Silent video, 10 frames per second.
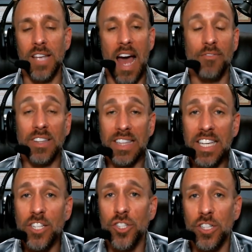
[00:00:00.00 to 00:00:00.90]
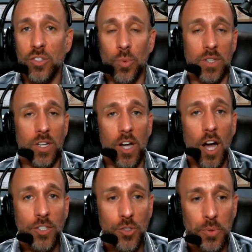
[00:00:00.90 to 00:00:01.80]
allegiance with the
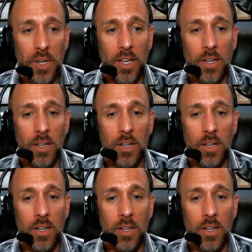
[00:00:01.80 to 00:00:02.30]
country